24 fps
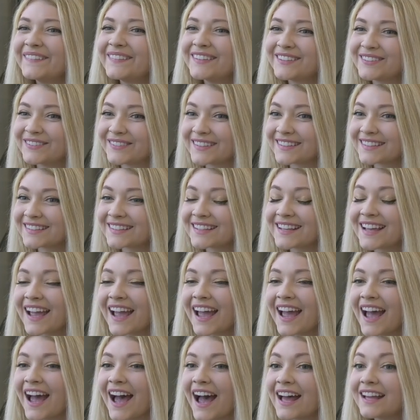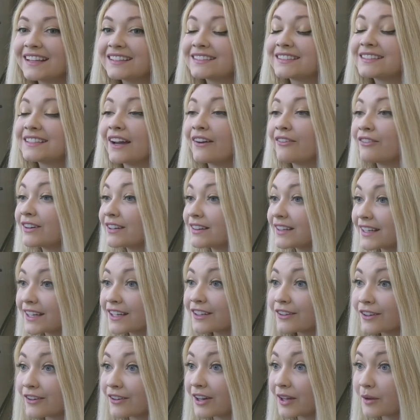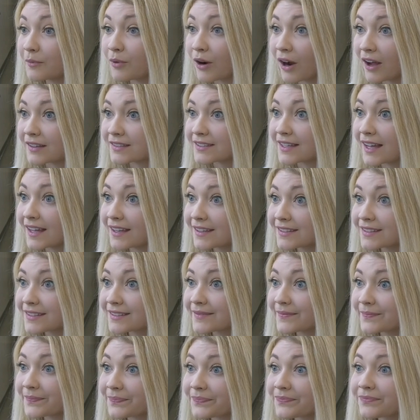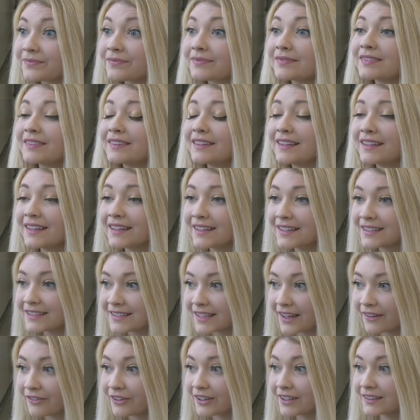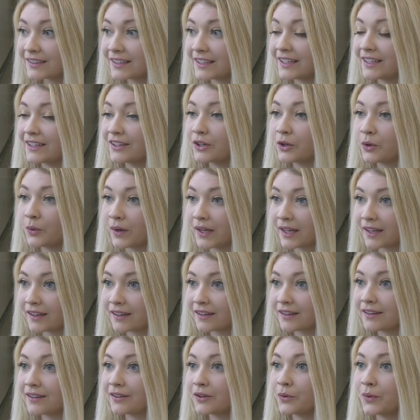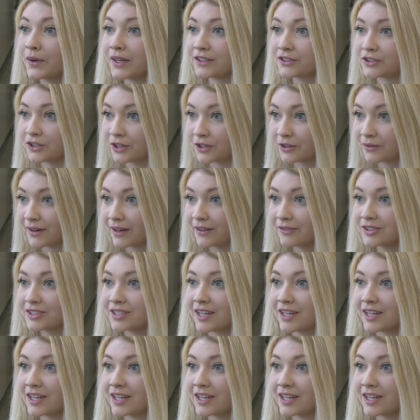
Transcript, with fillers: which was definitely a learning process. Definitely quick quick turnaround